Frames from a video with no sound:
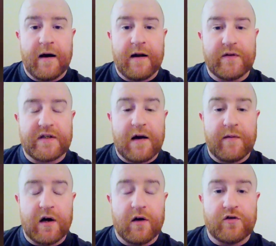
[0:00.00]
and every
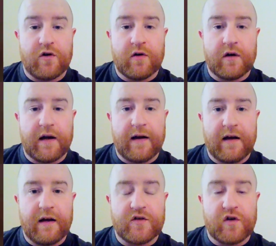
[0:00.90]
time he got drunk,
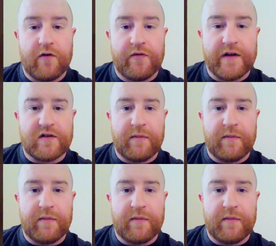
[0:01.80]
he saw fit